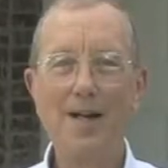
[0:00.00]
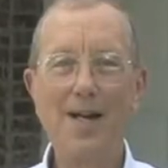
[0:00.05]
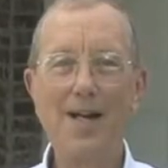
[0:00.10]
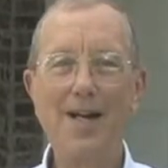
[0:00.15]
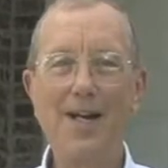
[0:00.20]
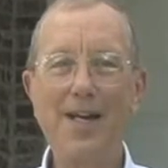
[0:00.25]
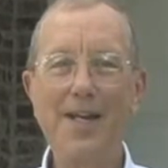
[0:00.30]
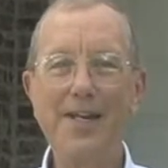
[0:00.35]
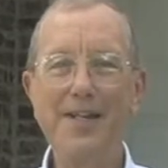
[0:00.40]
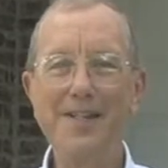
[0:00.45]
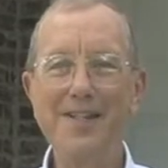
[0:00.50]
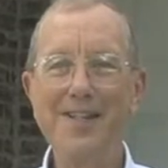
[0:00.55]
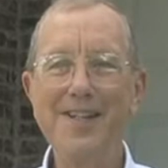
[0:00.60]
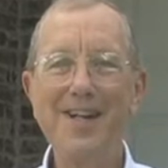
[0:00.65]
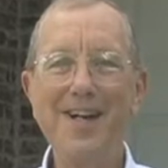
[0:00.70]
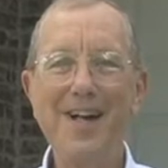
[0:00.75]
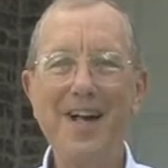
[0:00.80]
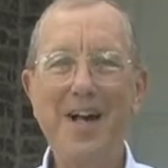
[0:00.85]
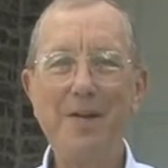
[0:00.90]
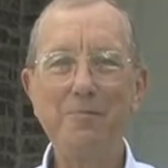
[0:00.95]
Hi,
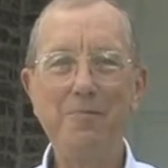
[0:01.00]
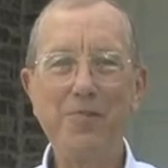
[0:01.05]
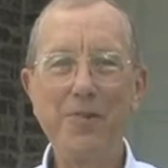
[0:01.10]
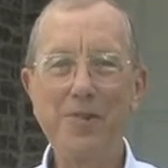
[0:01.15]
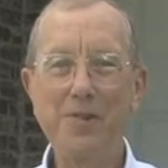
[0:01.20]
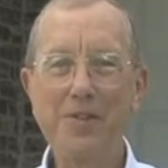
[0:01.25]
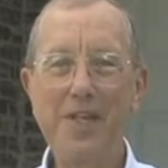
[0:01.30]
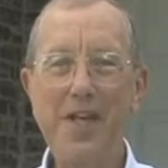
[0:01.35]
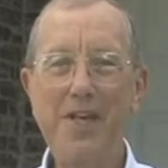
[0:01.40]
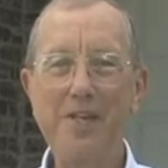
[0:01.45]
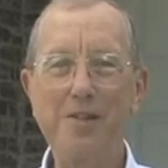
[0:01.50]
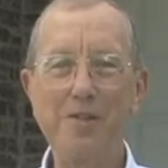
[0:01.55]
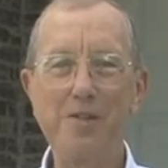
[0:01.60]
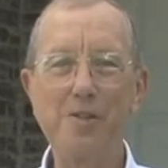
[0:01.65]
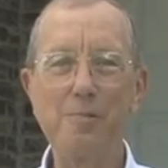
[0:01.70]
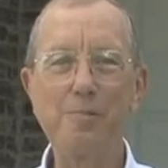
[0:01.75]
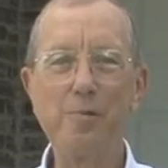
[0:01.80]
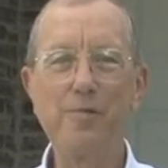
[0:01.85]
I'm Phil Koehler,